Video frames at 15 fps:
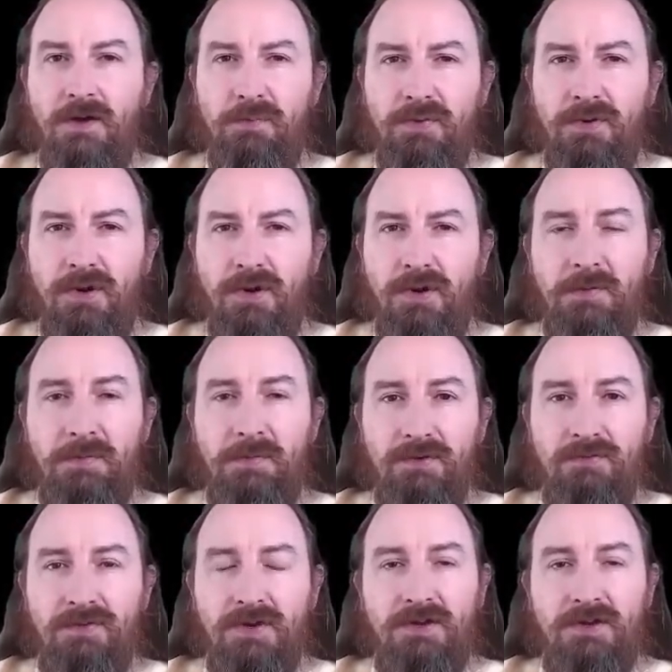are
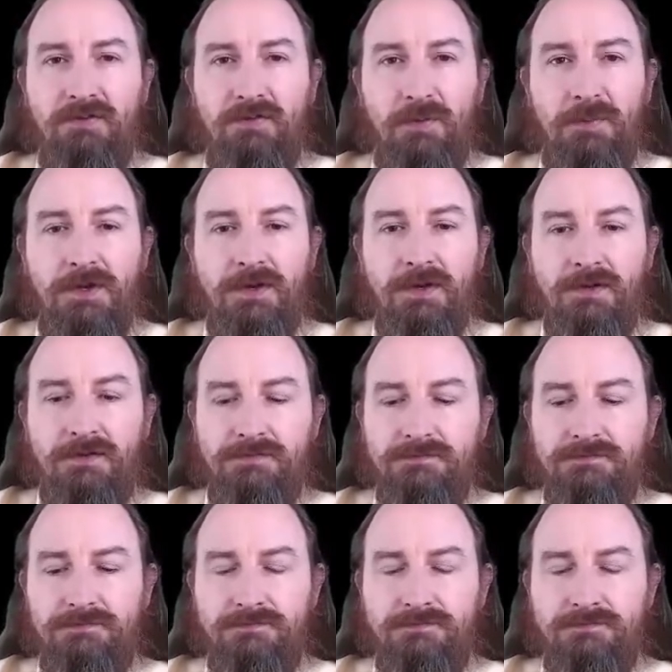probably really familiar.